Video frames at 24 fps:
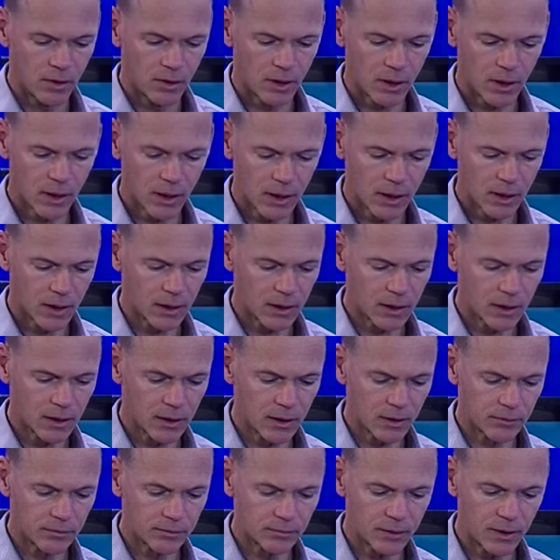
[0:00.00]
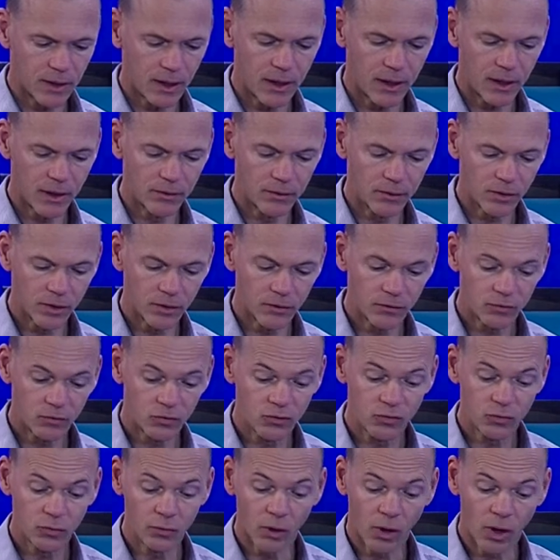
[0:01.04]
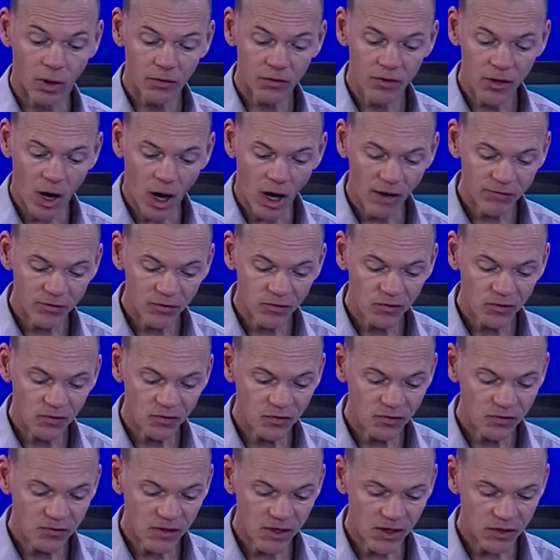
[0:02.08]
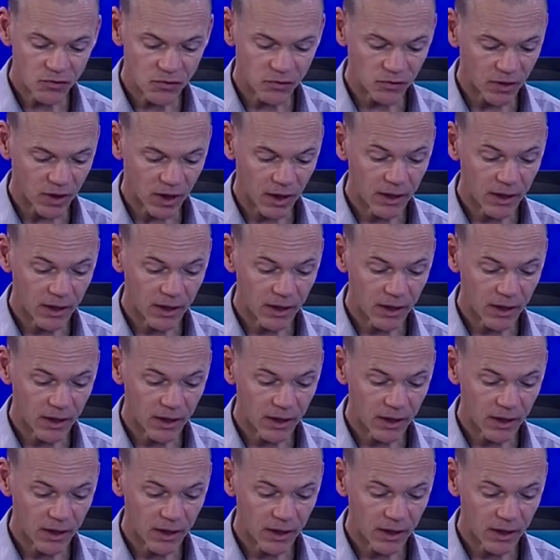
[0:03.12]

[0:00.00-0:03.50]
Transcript: uh, and uh, to all the officers and teachers.